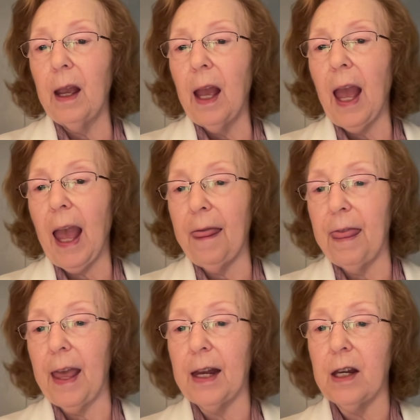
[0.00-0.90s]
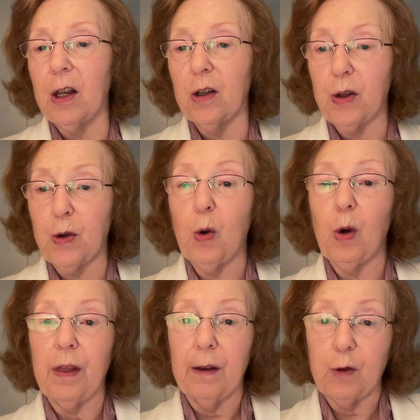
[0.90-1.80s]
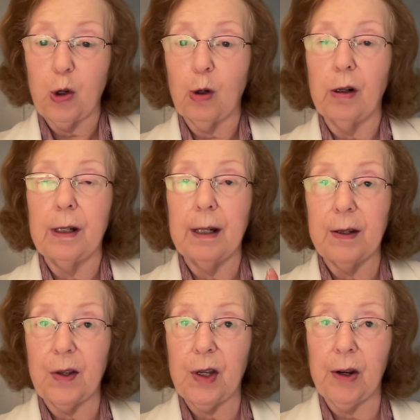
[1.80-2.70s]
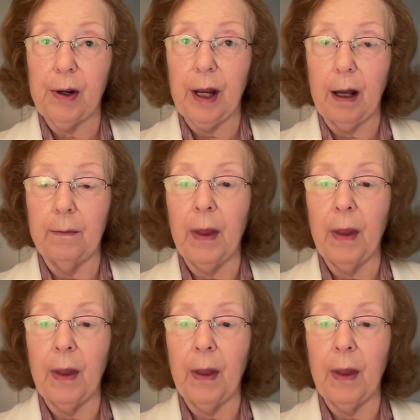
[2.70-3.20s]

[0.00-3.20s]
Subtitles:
and then north of Jordan is Syria.